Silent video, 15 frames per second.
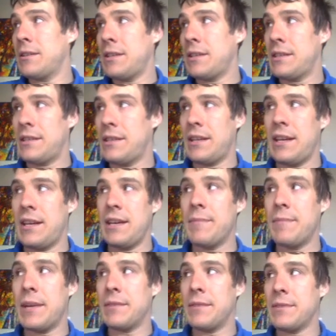and he said, "Hey,
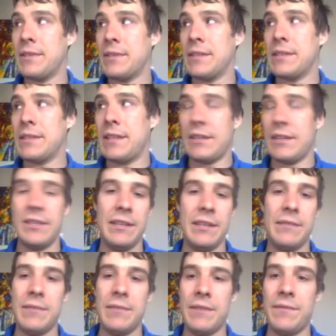my results
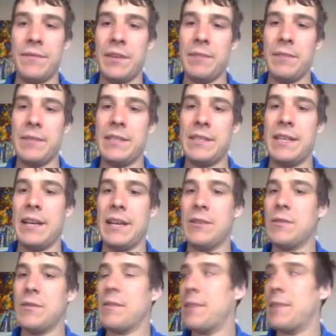actually confirm this
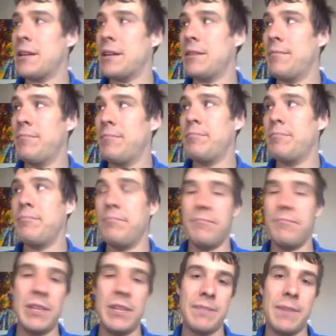Nagaoka model
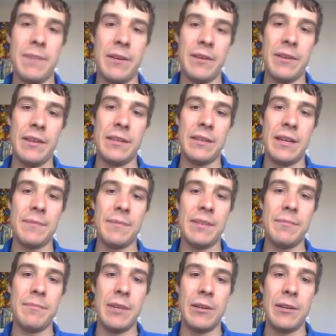much better than the
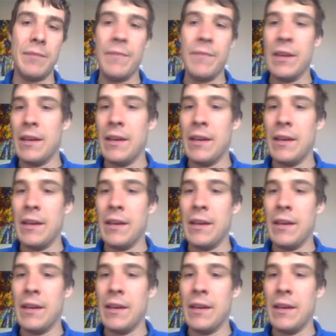Thomson model."